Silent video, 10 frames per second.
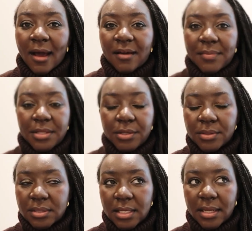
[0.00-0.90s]
I've been
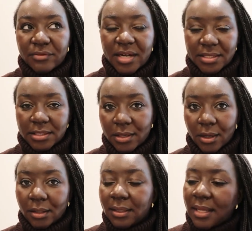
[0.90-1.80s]
using
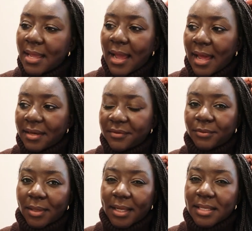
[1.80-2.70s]
retinol and I
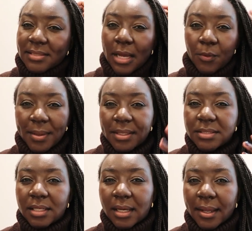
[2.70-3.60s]
feel like it's helping
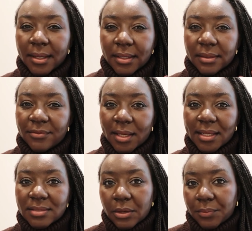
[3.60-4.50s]
to like, I feel like
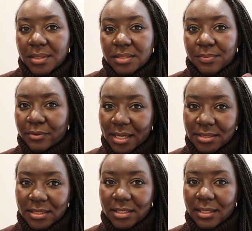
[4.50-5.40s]
it's helping to
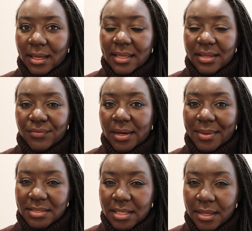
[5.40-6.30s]
brighten and like even up
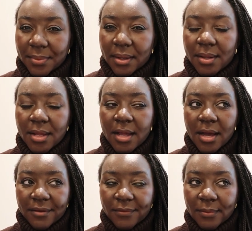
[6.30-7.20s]
my skin but
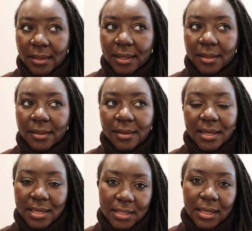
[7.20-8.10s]
I feel like I
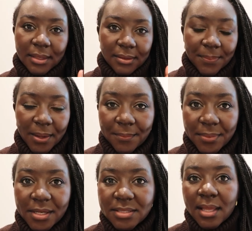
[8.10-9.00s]
need like the
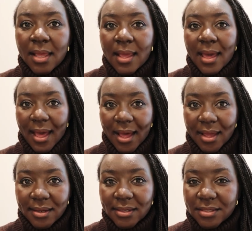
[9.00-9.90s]
plumpness
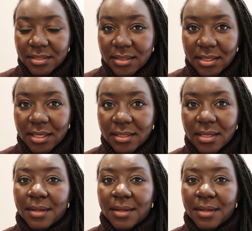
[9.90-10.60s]
and I just need